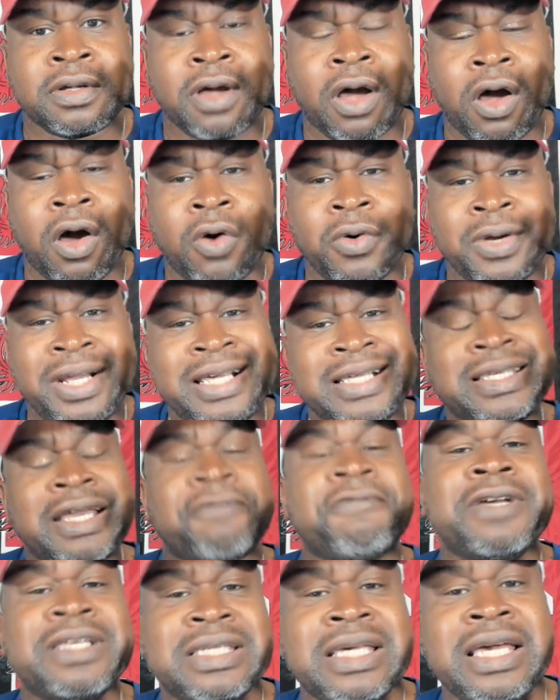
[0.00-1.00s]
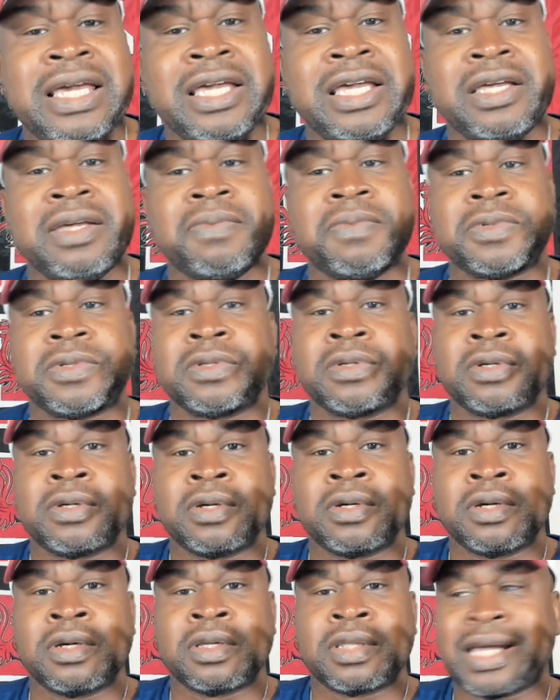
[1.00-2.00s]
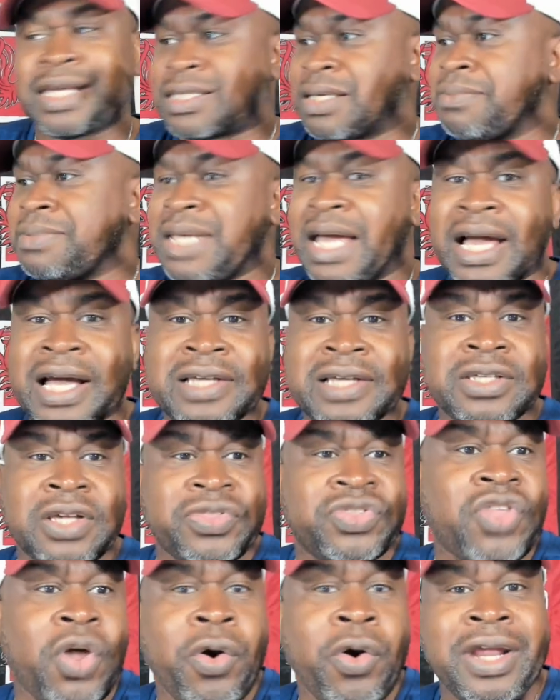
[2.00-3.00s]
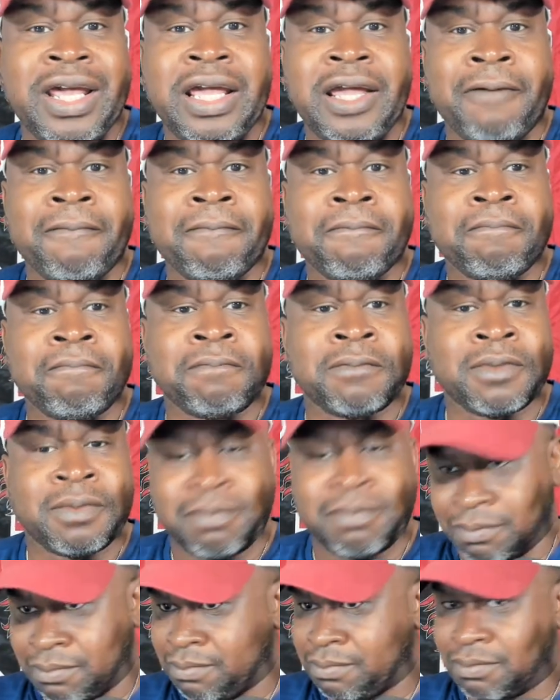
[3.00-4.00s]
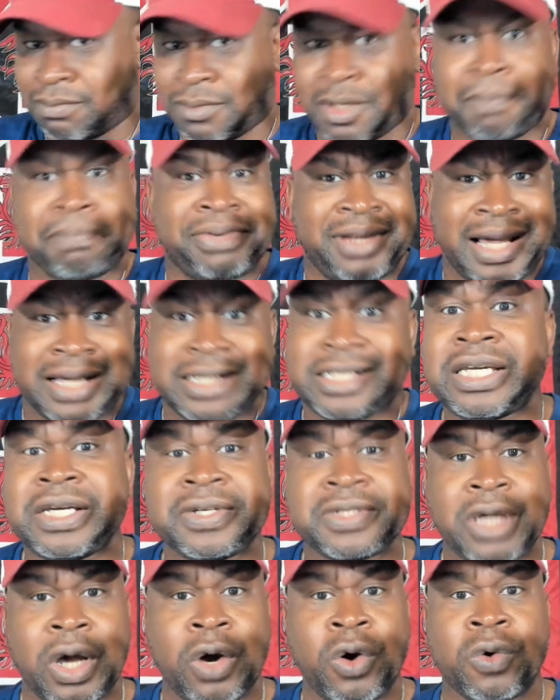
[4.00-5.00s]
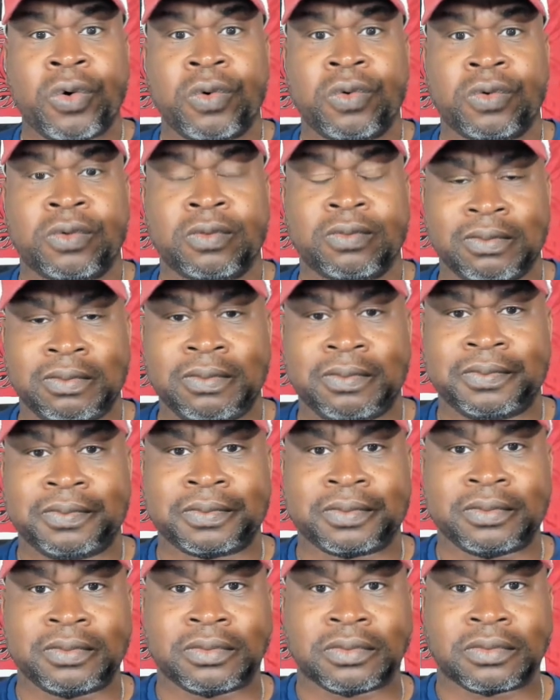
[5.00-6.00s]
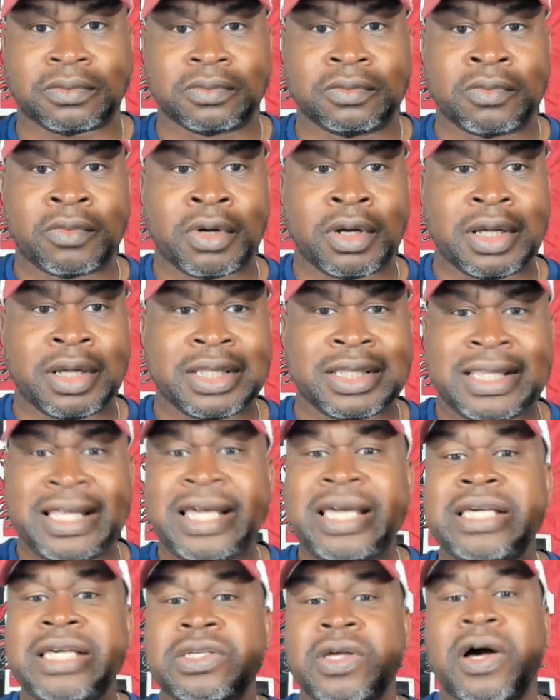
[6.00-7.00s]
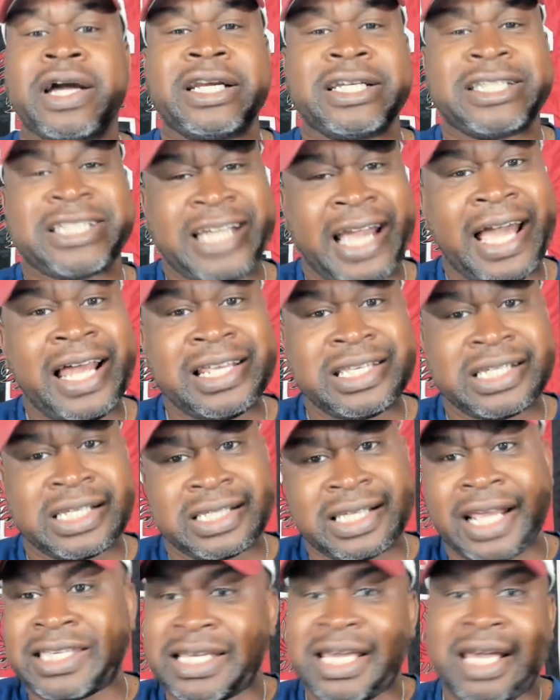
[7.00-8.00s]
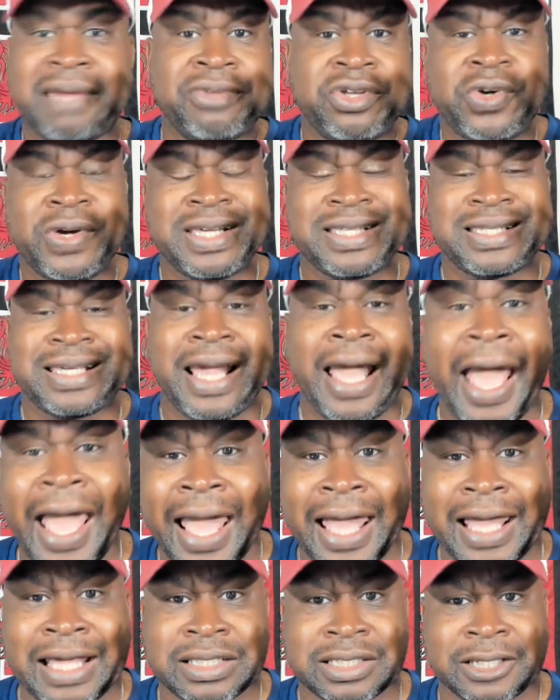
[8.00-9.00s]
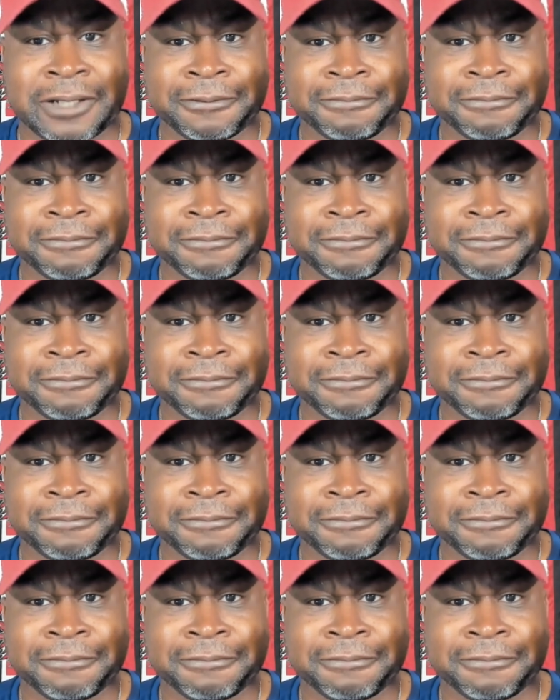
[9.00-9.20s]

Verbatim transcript: on these different teams that sometimes are 30 plus years old. These are the challenges that Team USA has.